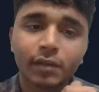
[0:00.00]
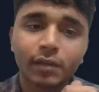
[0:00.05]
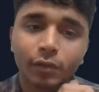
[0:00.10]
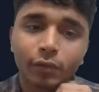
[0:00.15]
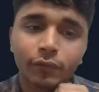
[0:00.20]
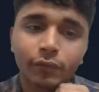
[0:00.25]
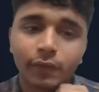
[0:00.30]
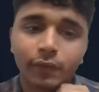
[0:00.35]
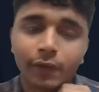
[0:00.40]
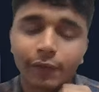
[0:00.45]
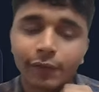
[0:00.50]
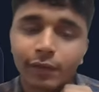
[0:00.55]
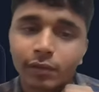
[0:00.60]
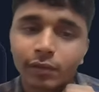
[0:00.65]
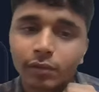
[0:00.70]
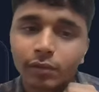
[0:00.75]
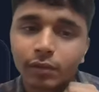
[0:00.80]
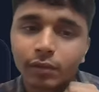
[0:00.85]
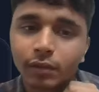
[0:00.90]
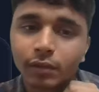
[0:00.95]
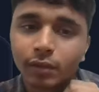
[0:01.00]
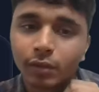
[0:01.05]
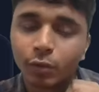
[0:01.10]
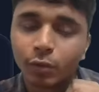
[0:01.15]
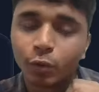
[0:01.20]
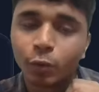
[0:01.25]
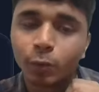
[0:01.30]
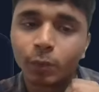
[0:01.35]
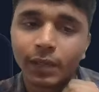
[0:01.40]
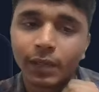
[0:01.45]
run of our
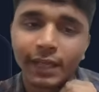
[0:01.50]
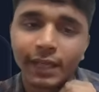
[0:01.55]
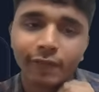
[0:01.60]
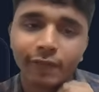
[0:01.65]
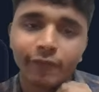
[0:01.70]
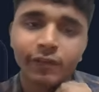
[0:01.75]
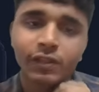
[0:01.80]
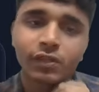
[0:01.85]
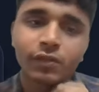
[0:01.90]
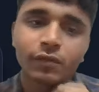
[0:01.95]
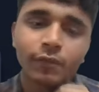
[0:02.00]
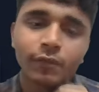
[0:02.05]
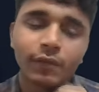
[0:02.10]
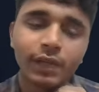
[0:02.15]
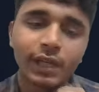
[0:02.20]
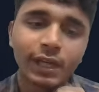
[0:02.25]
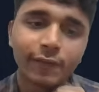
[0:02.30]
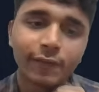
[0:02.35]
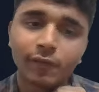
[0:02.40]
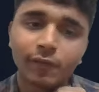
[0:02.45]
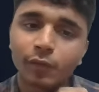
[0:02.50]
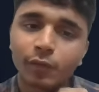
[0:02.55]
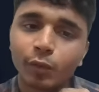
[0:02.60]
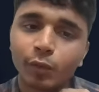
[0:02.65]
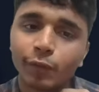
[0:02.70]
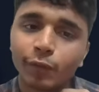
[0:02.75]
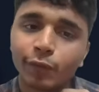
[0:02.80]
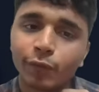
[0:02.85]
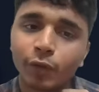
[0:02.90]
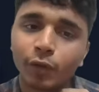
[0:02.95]
loop, like which we have
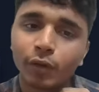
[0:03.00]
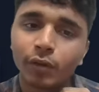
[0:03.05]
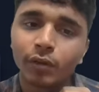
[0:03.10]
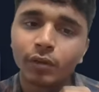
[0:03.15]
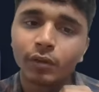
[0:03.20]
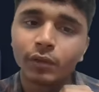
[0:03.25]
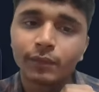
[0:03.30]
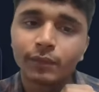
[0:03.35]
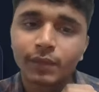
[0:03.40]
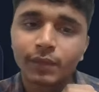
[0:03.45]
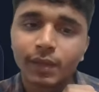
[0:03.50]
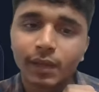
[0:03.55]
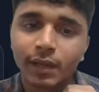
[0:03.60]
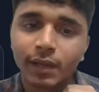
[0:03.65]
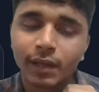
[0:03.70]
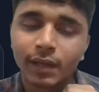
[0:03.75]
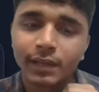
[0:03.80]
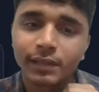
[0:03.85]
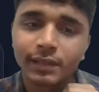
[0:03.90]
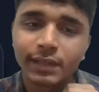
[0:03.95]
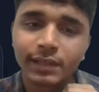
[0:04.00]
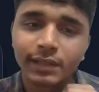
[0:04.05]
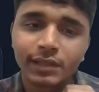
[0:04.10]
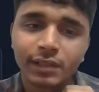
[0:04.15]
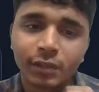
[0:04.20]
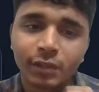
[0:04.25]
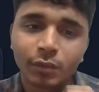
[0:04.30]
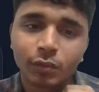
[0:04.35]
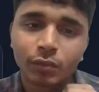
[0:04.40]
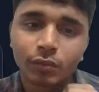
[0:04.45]
wrote for. I is at
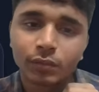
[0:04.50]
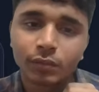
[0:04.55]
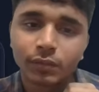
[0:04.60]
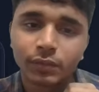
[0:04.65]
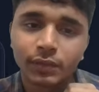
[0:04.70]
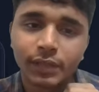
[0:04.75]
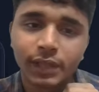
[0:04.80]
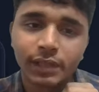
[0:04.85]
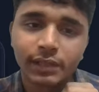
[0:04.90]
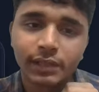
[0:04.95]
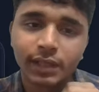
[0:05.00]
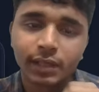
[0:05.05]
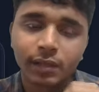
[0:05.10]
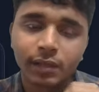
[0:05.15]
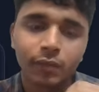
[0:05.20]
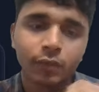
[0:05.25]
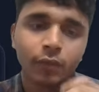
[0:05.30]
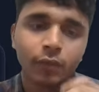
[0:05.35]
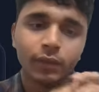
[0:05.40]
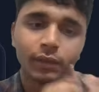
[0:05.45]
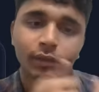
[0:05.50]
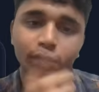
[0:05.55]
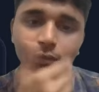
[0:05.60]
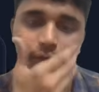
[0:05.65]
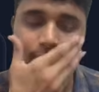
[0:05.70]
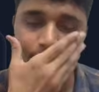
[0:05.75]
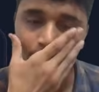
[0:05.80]
0, j is at 1